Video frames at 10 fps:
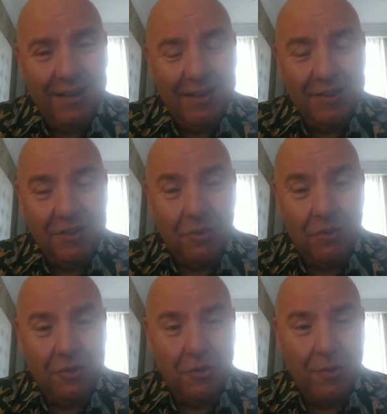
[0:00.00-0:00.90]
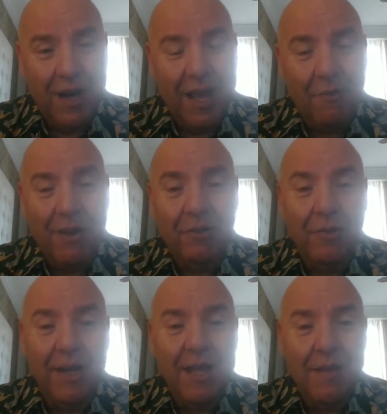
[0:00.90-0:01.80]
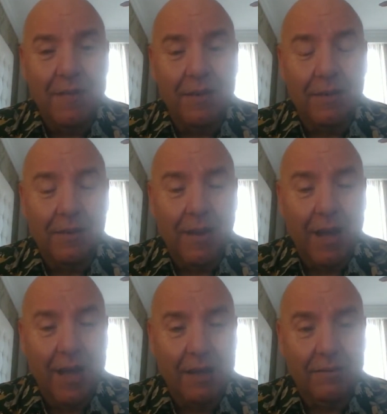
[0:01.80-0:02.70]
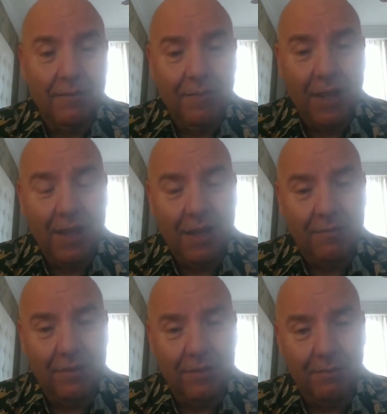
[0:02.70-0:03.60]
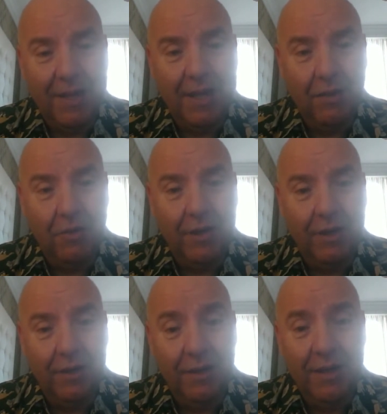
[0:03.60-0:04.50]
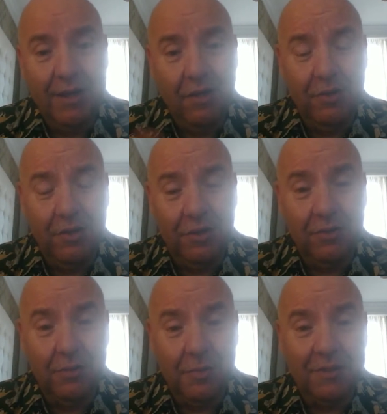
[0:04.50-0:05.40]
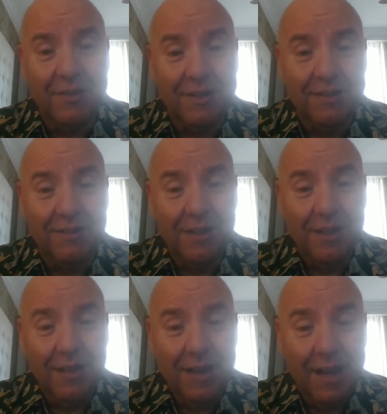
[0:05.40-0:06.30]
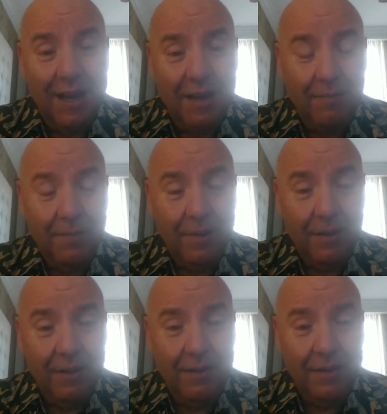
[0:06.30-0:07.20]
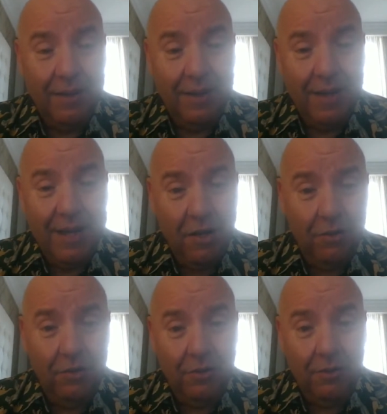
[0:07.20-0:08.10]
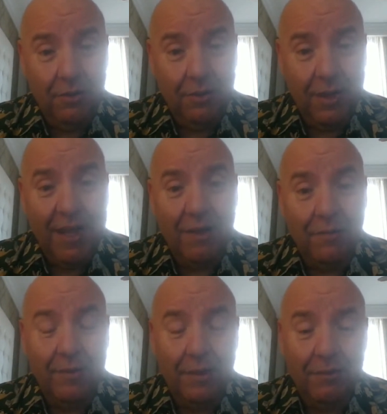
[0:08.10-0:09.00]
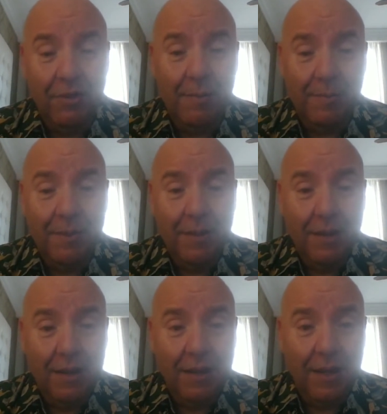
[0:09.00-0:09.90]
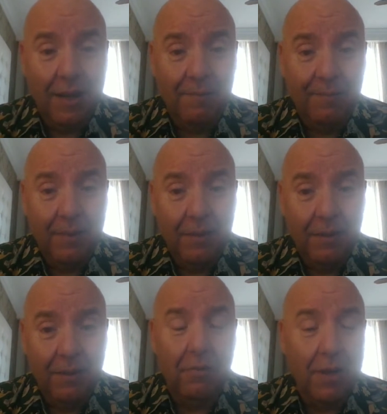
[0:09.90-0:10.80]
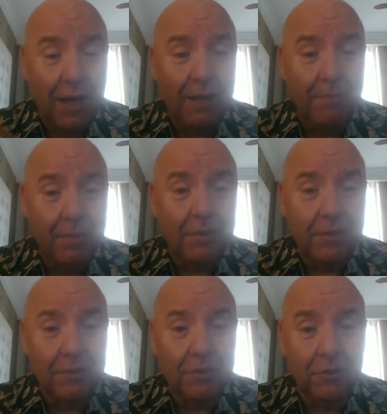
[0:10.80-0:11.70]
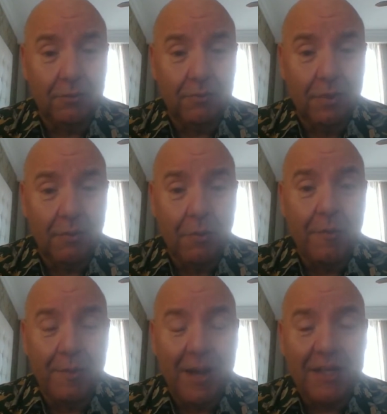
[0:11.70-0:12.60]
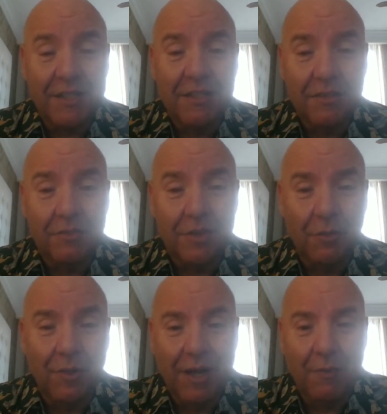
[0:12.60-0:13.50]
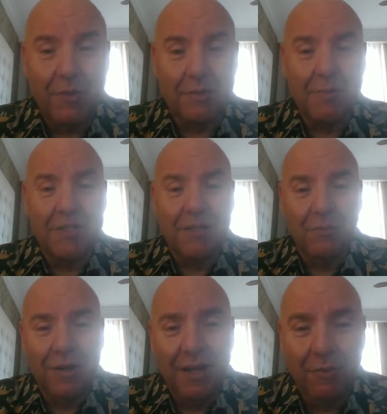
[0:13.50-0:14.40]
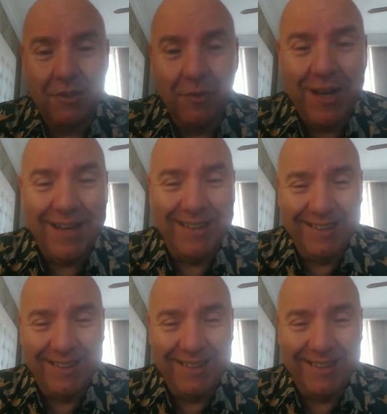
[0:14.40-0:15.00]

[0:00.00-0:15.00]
So when I arrived to LA, I have a plane going LA, London, London, Madrid, and in the LA London leg of the trip, I bought some movie magazines to see what I was missing while I was away.